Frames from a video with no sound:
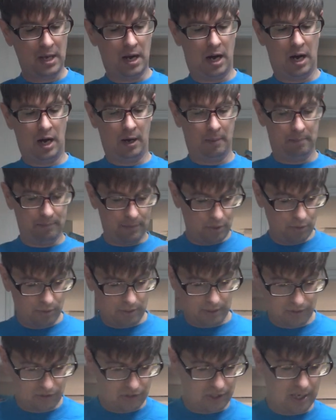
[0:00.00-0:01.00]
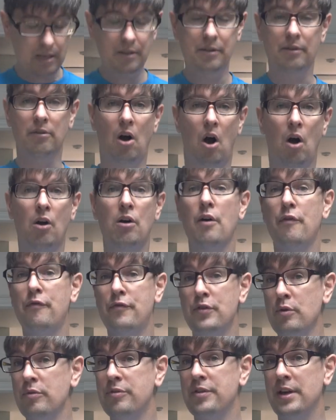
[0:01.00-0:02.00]
You can see there are a
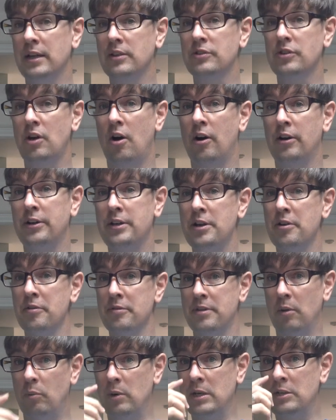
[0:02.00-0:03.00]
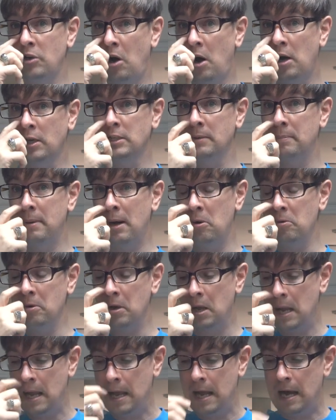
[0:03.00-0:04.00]
few things on here that we talked about.